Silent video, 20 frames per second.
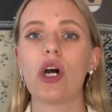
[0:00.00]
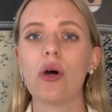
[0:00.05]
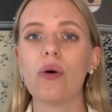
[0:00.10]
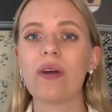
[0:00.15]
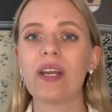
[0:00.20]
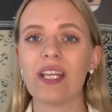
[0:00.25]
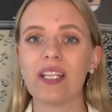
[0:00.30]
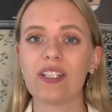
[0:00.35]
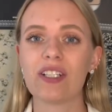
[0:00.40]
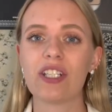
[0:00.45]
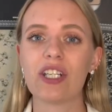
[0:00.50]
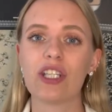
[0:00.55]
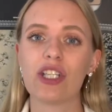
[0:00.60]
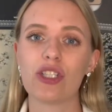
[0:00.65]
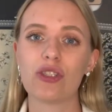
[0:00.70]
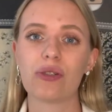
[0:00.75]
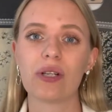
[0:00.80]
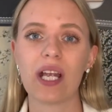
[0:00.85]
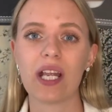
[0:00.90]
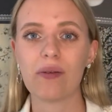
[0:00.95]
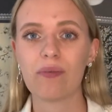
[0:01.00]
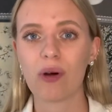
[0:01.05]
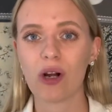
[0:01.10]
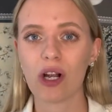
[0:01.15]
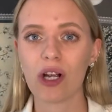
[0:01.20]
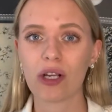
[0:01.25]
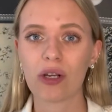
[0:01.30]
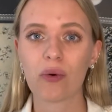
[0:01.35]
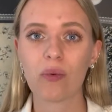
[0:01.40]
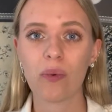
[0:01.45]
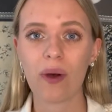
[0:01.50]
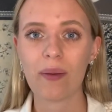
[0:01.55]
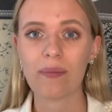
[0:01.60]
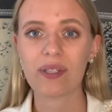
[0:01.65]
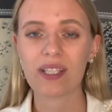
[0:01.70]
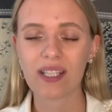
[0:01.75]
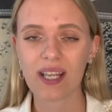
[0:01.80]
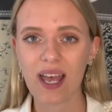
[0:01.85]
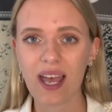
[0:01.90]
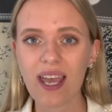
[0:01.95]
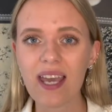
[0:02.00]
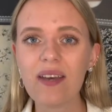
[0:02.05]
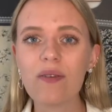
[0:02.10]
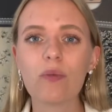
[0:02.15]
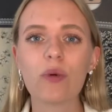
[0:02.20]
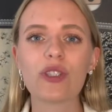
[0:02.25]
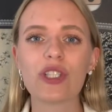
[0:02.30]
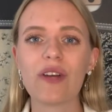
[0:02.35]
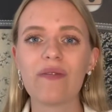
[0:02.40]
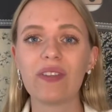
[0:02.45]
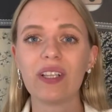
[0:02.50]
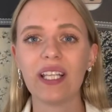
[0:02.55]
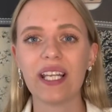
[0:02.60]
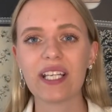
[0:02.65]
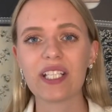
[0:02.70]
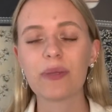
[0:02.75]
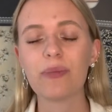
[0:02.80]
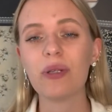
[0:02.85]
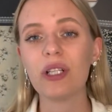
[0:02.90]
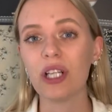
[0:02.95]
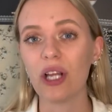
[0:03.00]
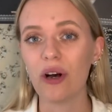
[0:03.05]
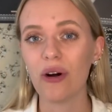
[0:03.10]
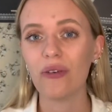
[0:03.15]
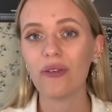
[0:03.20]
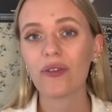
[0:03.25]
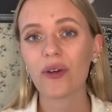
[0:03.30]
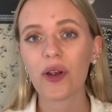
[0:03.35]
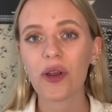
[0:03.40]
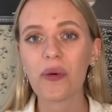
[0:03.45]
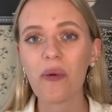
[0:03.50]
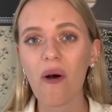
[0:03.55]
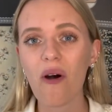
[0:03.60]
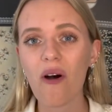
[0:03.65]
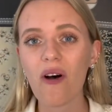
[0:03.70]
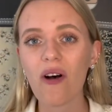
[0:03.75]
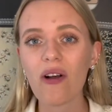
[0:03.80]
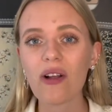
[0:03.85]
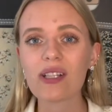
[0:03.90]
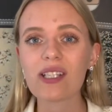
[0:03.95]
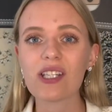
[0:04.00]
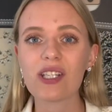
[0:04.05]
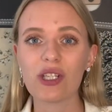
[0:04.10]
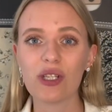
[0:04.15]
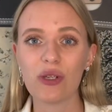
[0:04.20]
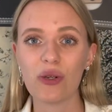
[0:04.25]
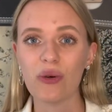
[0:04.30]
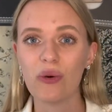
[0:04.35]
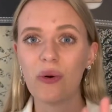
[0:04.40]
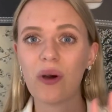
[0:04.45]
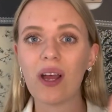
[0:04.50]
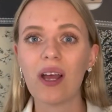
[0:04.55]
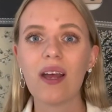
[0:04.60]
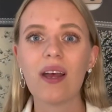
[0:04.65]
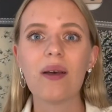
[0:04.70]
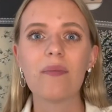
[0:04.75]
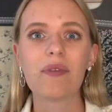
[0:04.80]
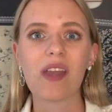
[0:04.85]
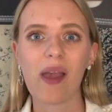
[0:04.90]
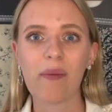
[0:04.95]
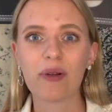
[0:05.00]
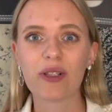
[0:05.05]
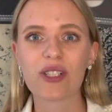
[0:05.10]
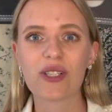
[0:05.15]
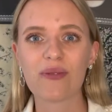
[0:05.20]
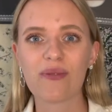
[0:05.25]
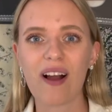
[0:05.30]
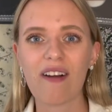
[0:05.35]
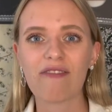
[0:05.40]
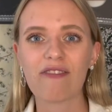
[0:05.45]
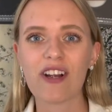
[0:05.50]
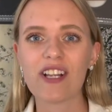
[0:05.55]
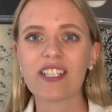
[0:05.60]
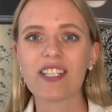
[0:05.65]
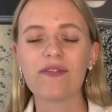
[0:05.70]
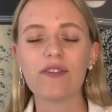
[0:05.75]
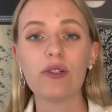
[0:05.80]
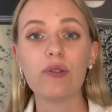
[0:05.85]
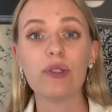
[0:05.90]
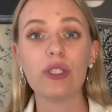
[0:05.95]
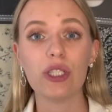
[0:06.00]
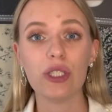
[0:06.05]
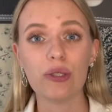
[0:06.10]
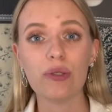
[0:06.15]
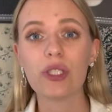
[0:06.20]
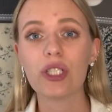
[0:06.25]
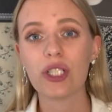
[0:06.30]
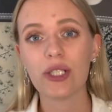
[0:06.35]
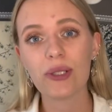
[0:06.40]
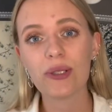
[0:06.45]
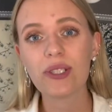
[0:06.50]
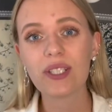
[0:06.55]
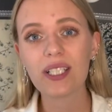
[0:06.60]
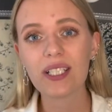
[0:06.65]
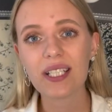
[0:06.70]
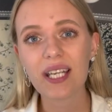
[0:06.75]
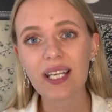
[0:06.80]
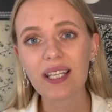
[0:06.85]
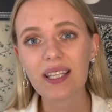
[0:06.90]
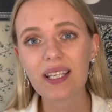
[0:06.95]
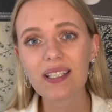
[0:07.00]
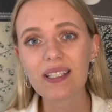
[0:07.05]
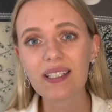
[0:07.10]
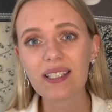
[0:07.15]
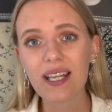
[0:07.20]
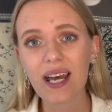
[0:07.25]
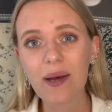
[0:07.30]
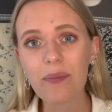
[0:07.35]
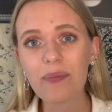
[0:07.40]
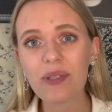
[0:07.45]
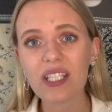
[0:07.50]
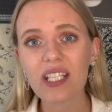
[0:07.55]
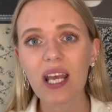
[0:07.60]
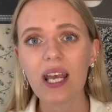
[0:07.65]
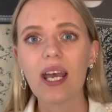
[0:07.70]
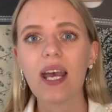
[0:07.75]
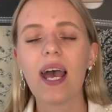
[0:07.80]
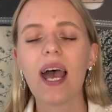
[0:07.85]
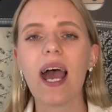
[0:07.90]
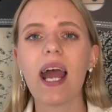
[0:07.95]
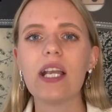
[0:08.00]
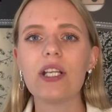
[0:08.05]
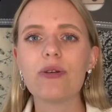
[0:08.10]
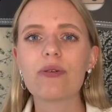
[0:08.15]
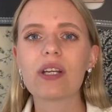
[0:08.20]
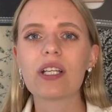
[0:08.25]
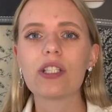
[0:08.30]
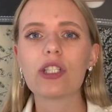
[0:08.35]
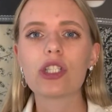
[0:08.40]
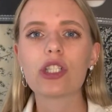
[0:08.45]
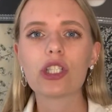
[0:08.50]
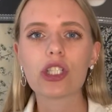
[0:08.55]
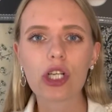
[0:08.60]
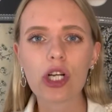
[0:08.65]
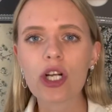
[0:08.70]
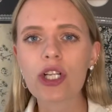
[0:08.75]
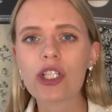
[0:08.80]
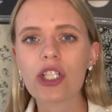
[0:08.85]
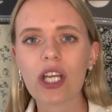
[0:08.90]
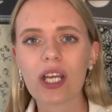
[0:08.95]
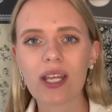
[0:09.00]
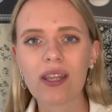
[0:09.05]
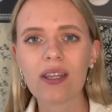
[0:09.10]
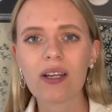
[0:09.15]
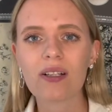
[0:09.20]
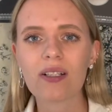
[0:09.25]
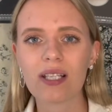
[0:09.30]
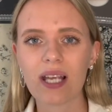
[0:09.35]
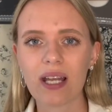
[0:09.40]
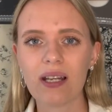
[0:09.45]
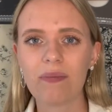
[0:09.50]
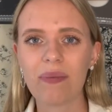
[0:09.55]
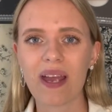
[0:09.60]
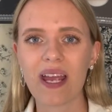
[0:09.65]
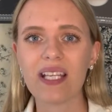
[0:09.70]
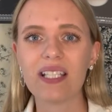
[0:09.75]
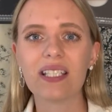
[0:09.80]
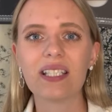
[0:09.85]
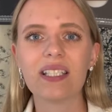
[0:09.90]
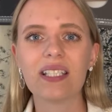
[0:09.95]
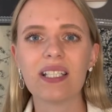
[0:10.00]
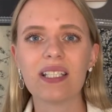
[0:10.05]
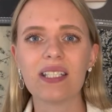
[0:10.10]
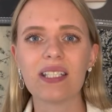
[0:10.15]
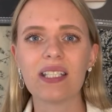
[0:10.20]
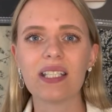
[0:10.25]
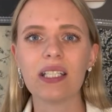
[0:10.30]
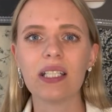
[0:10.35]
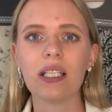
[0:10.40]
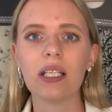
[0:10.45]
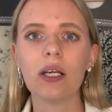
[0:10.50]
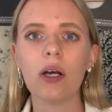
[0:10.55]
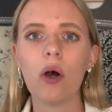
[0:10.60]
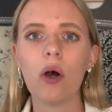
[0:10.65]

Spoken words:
into the trademark website, which I've linked below for you all to be able to reference if you do choose to take these steps. And you can search in their database to see